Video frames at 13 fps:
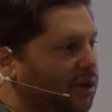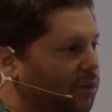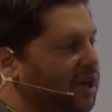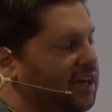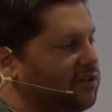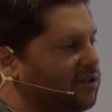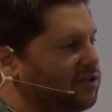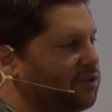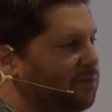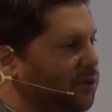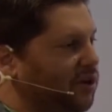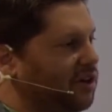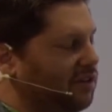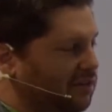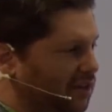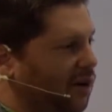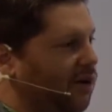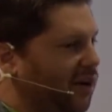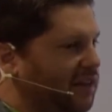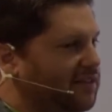We actually support the
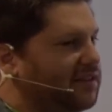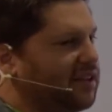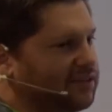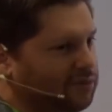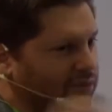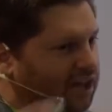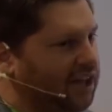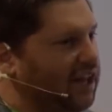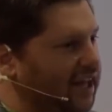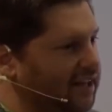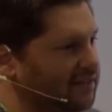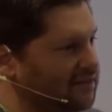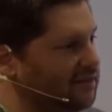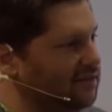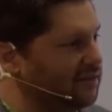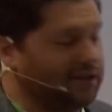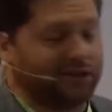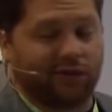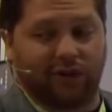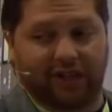OS as well as the
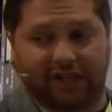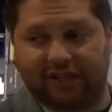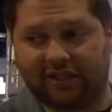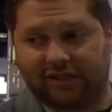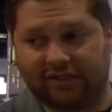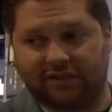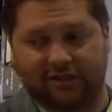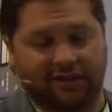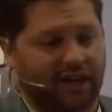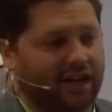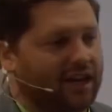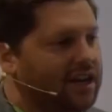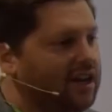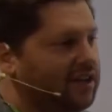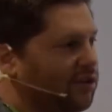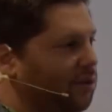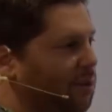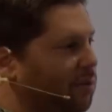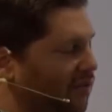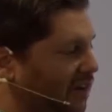tooling. Okay, so
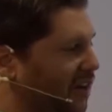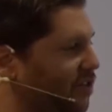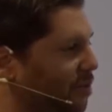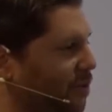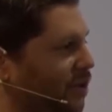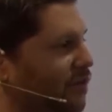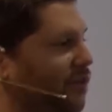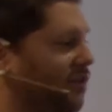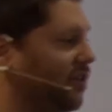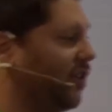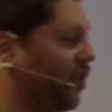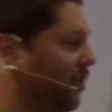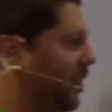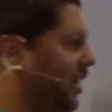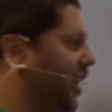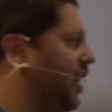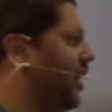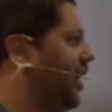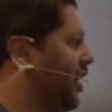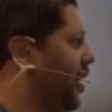we provide support for Slurm at
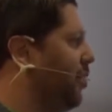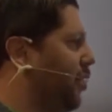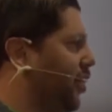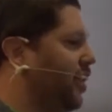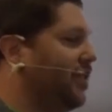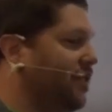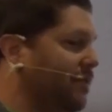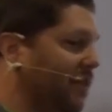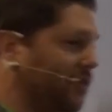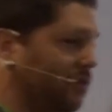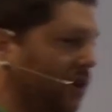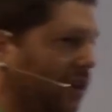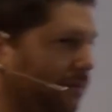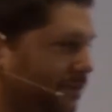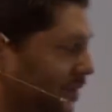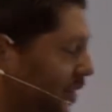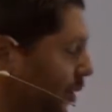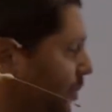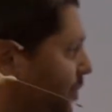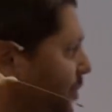that point as well.
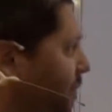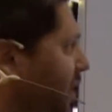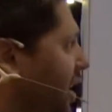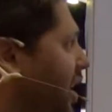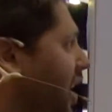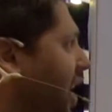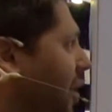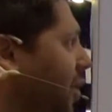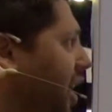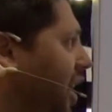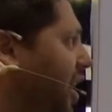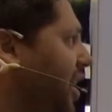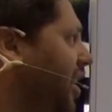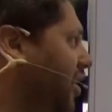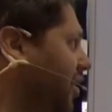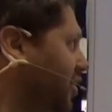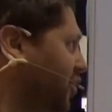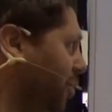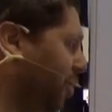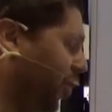So we
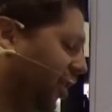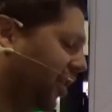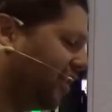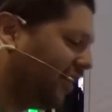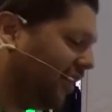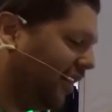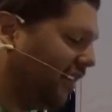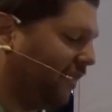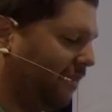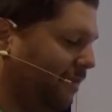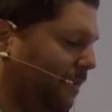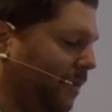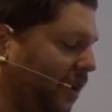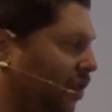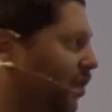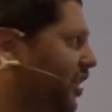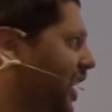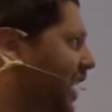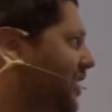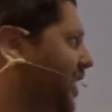support not
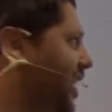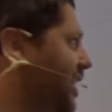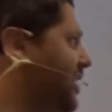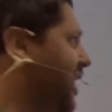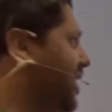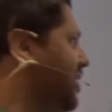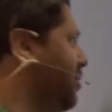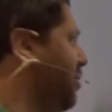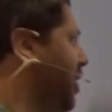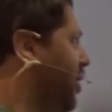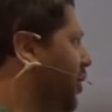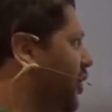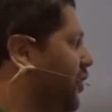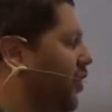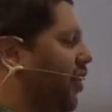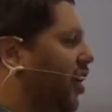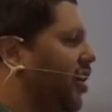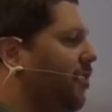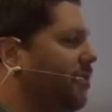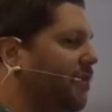only x86 but also
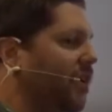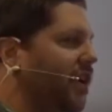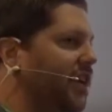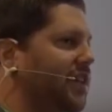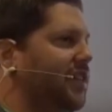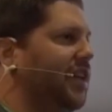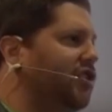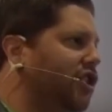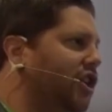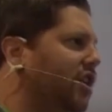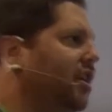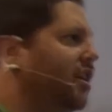ARM architecture.